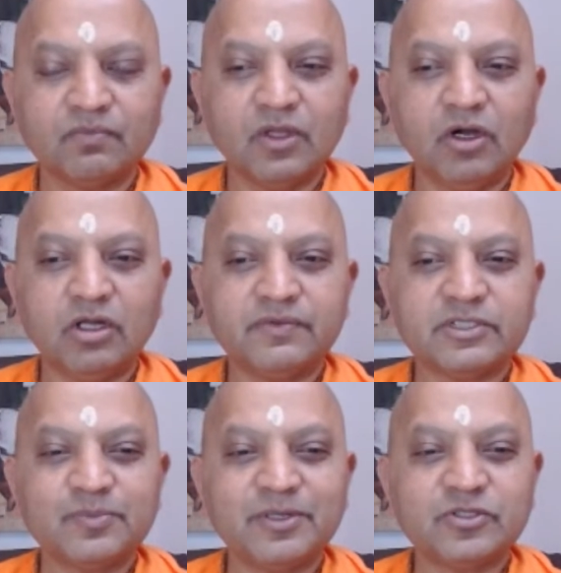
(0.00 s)
or our
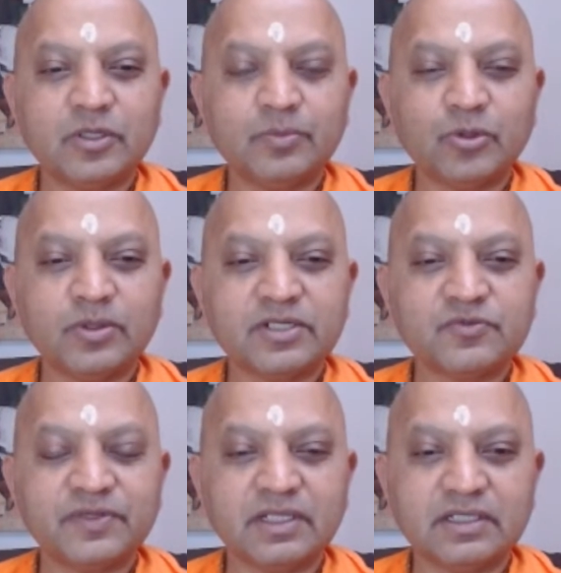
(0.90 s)
spiritual progress
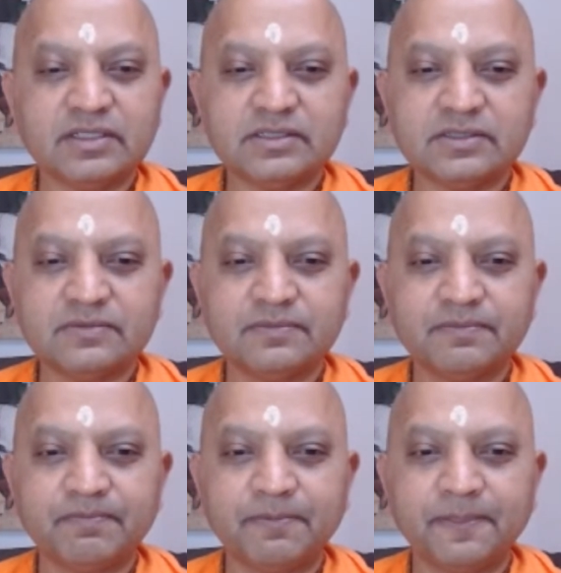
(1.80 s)
with others?
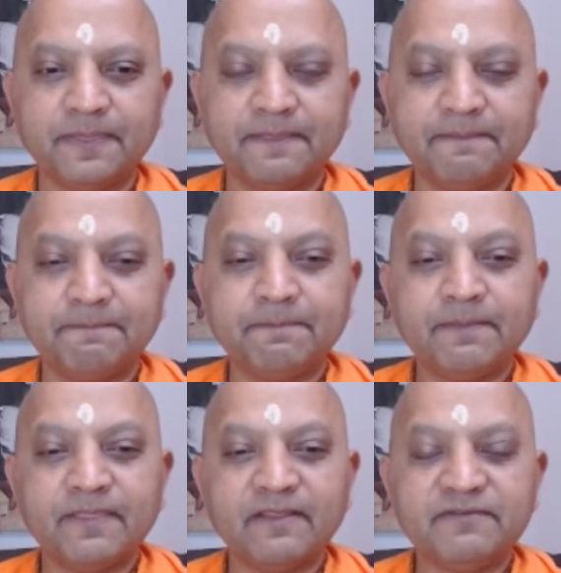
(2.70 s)

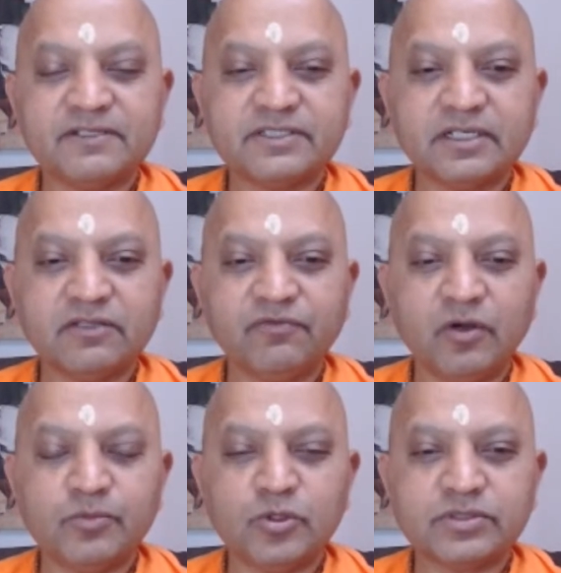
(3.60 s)
The first and the
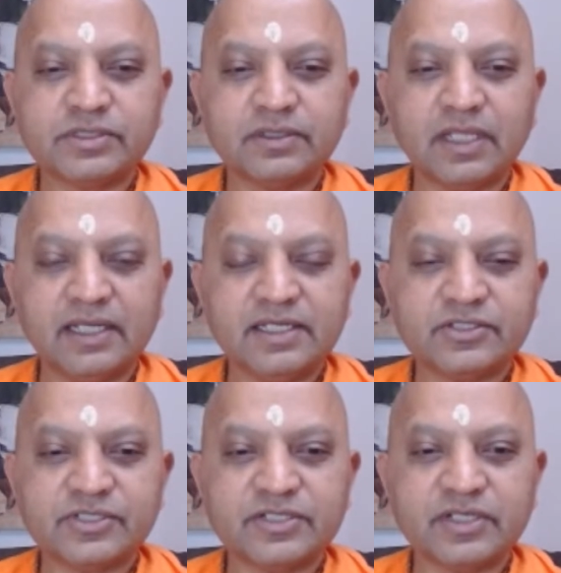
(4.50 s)
foremost, the highest
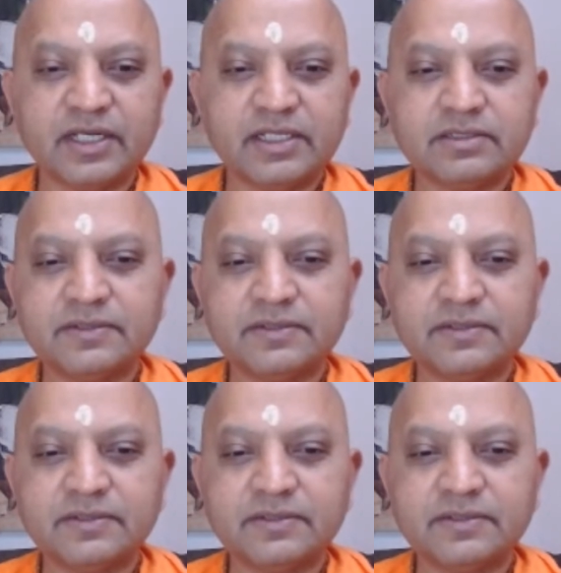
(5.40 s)
reason is